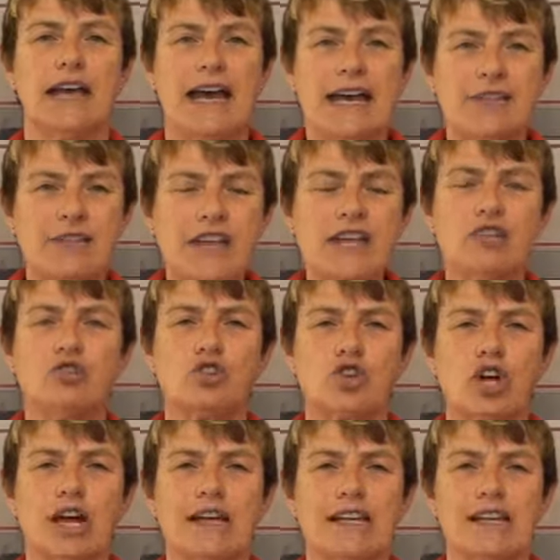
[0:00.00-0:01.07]
And then
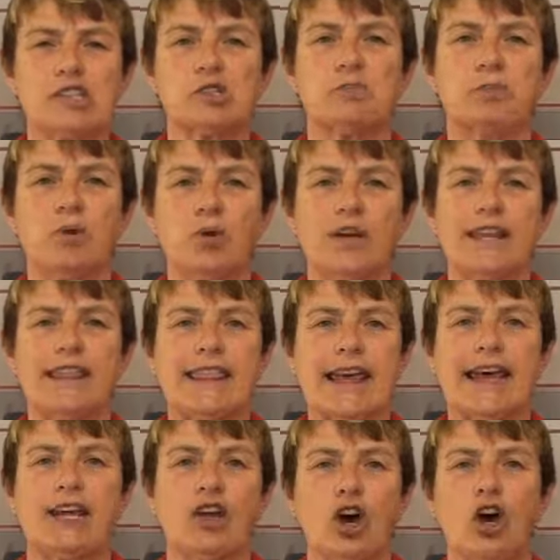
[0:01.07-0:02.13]
try and exploit
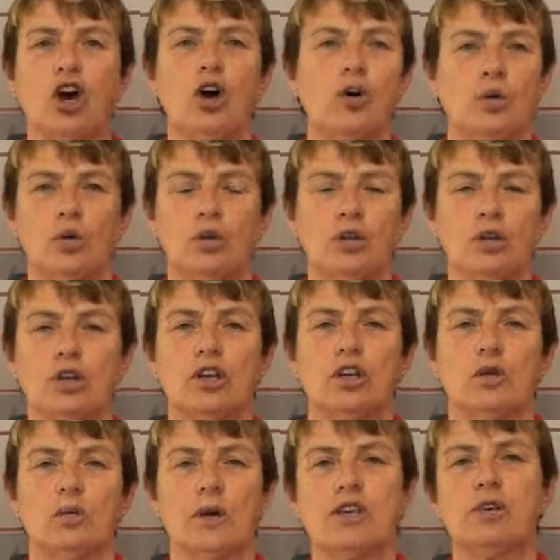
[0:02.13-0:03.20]
that hole
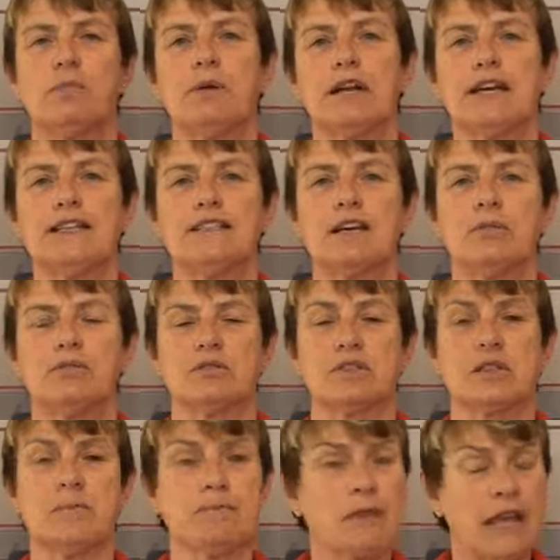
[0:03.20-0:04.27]
when you're playing
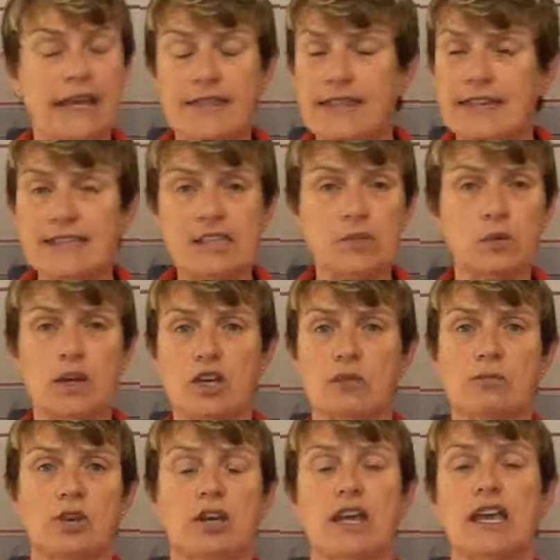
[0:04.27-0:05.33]
doubles. And this is where
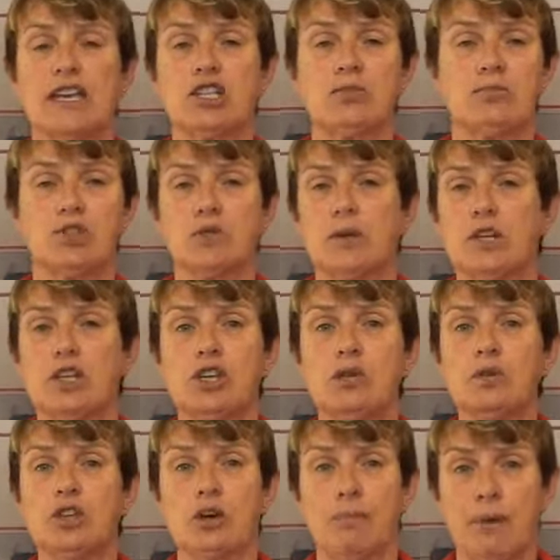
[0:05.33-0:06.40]
communication between
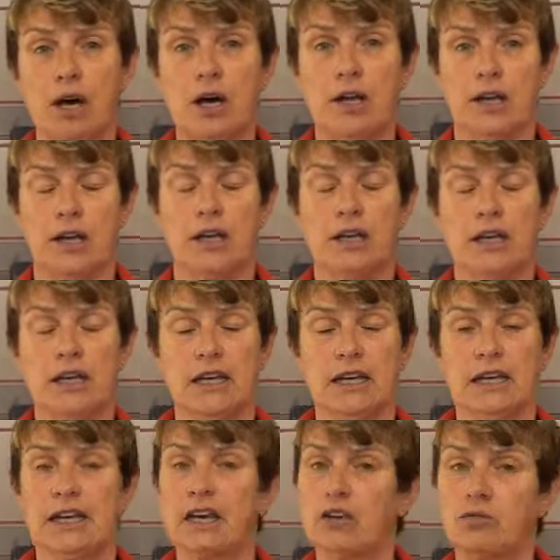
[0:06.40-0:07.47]
you and your partner
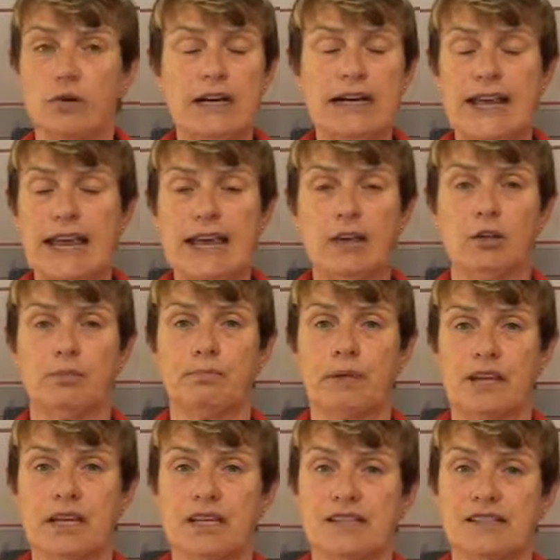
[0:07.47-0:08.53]
can really help,
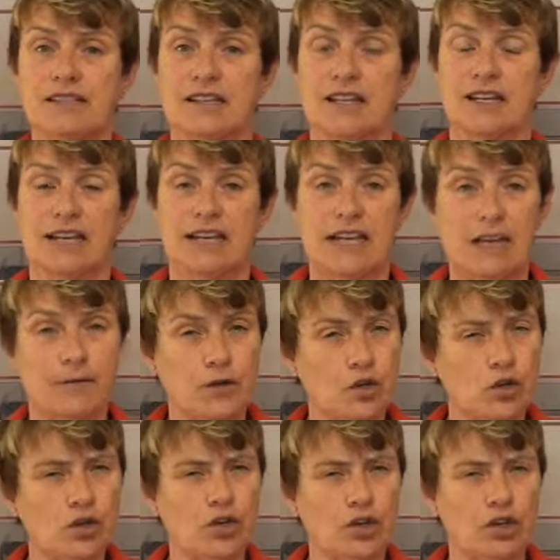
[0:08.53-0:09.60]
because if
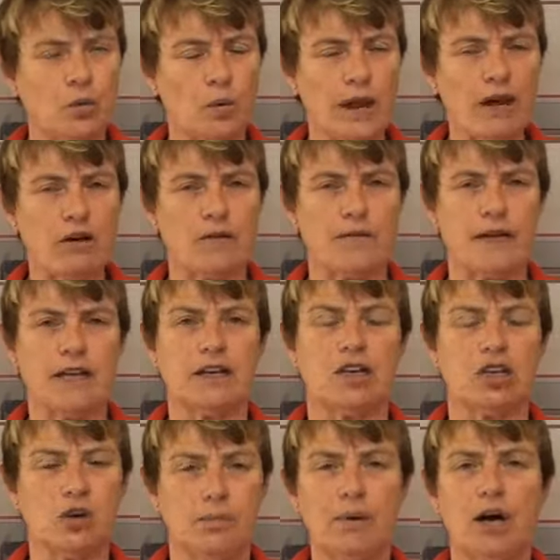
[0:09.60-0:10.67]
you're not aware of it,
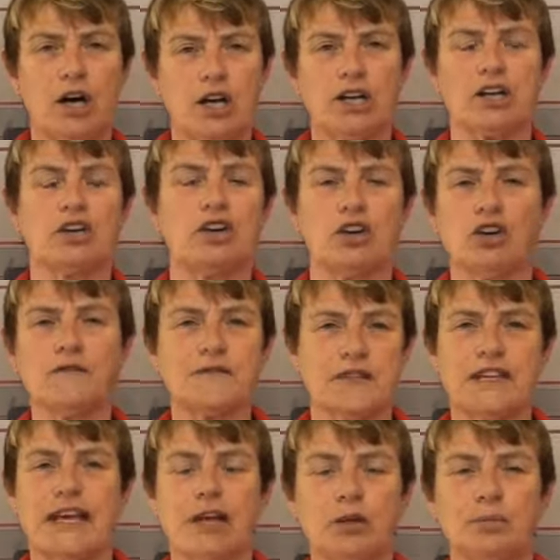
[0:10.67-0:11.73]
your partner can
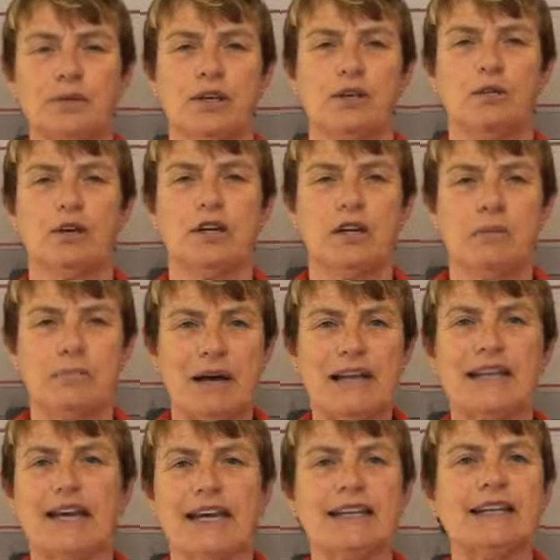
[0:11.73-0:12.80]
often help you by
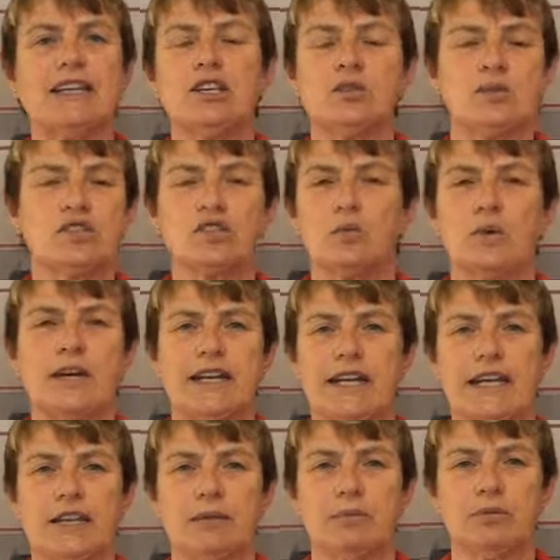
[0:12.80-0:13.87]
guiding you as to where to
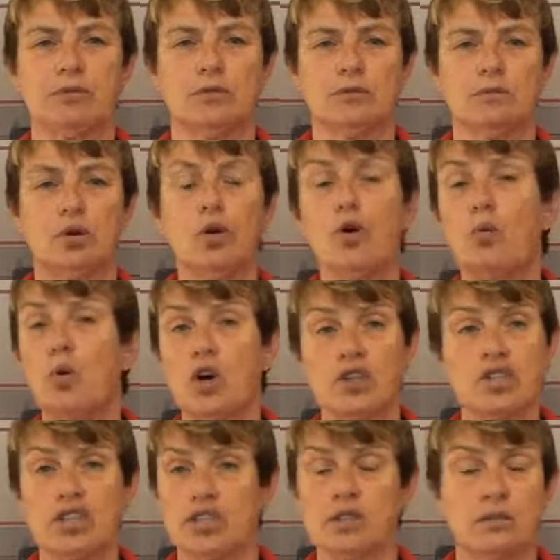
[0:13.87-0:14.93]
hit the ball or
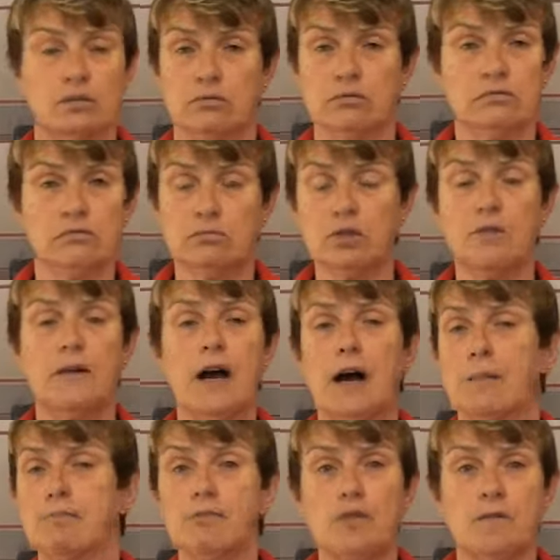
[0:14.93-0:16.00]
what to do, move
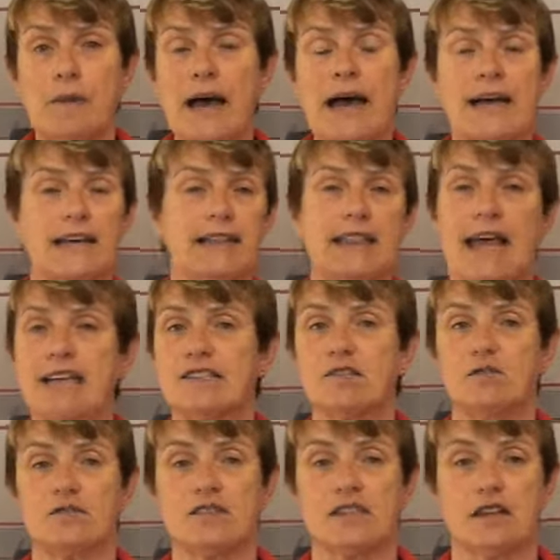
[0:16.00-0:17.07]
up, move back, that
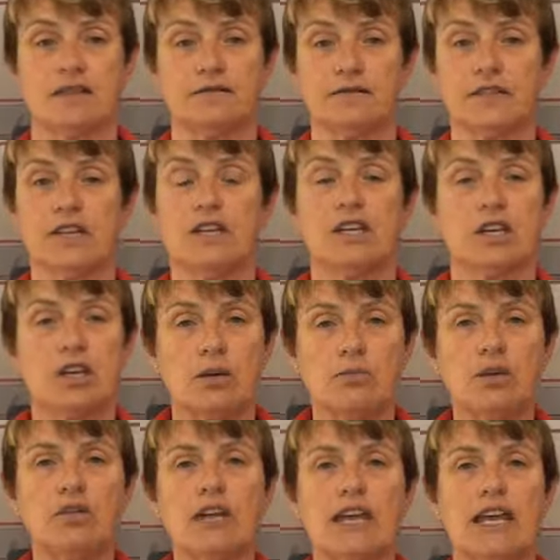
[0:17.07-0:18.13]
sort of stuff.
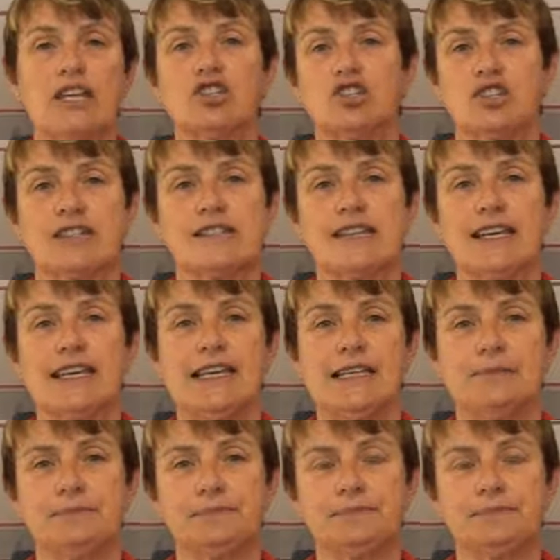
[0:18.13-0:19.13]
Communication is key.